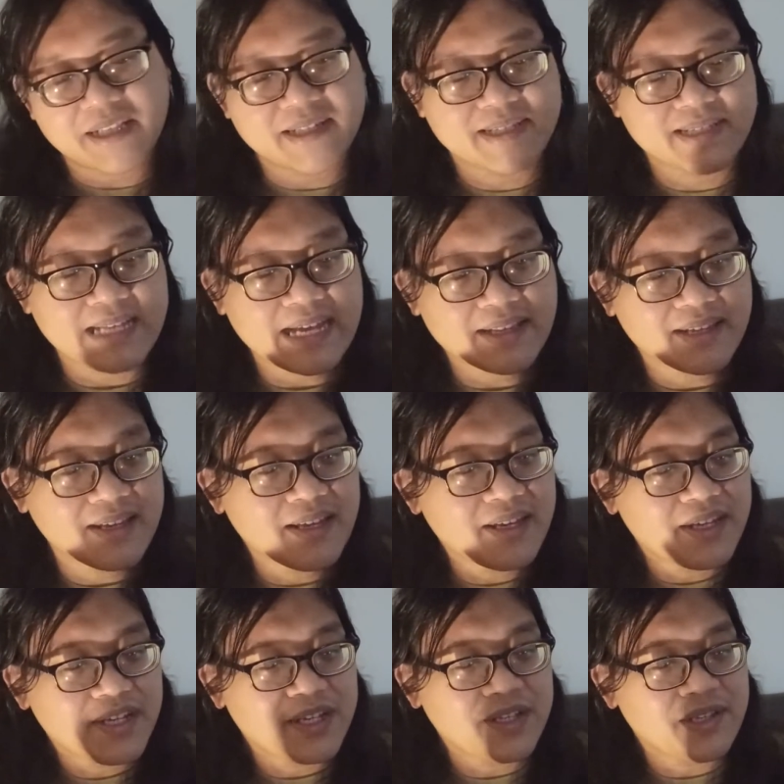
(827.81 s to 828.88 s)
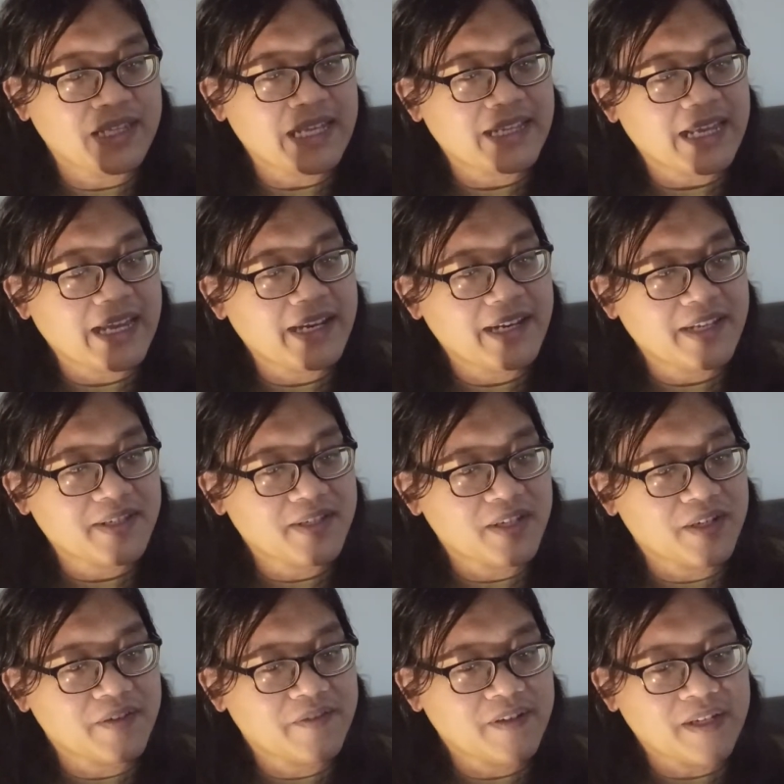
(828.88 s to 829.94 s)
It's that, you know, that ending
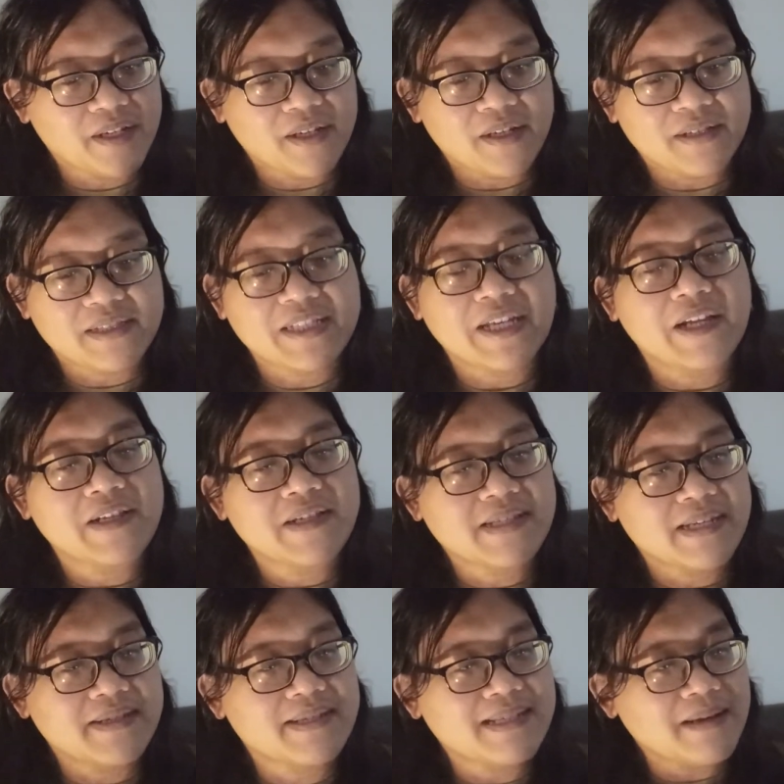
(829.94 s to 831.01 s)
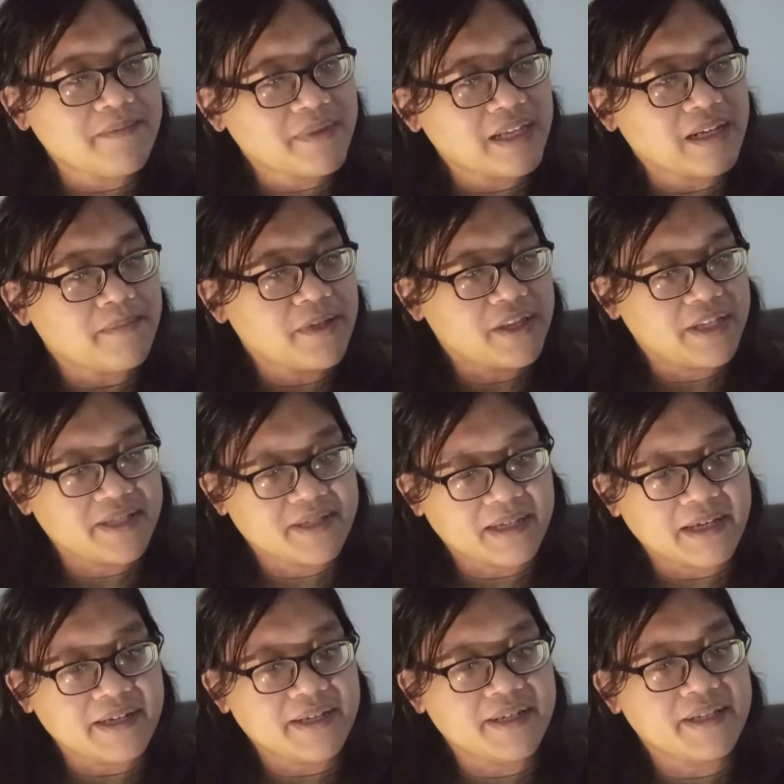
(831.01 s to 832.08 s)
sort of tells us something about this
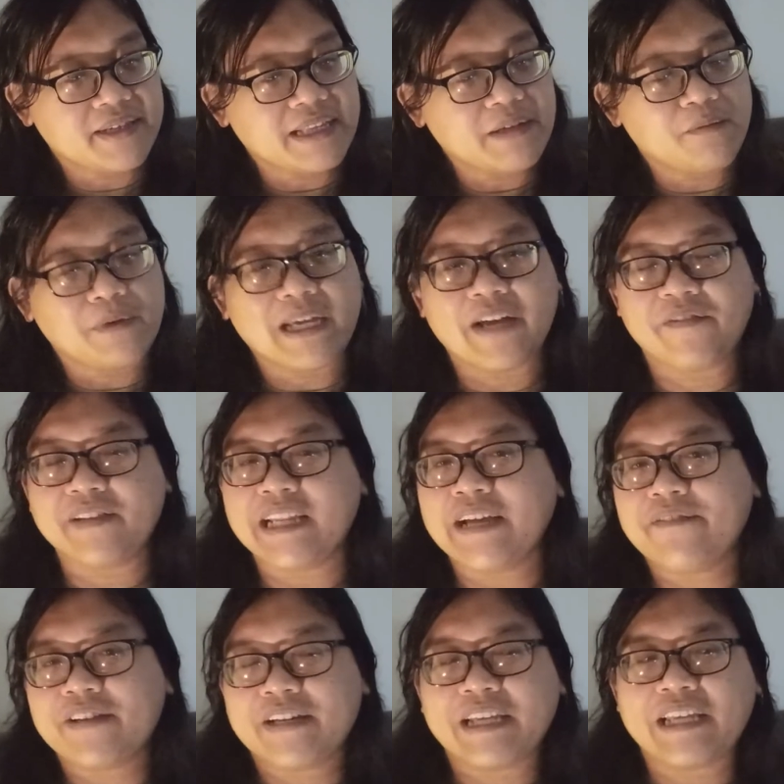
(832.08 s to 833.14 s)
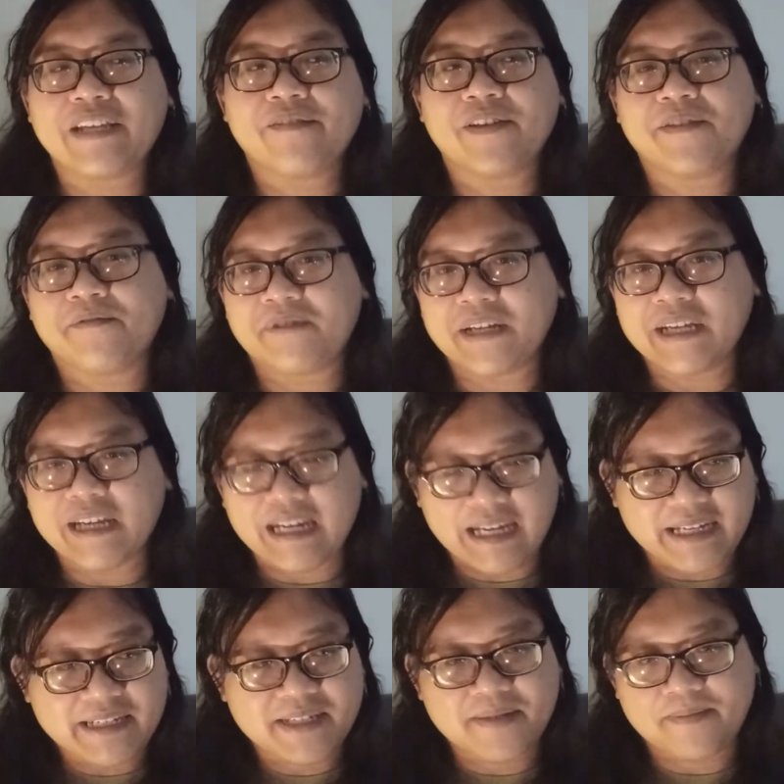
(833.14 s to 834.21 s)
girl that we have never even
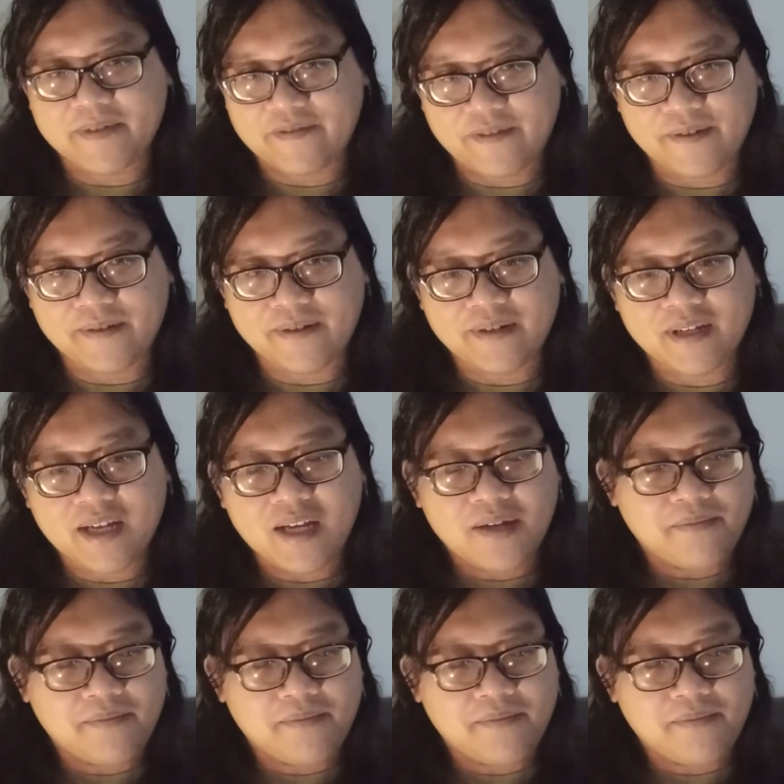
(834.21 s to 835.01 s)
realized before,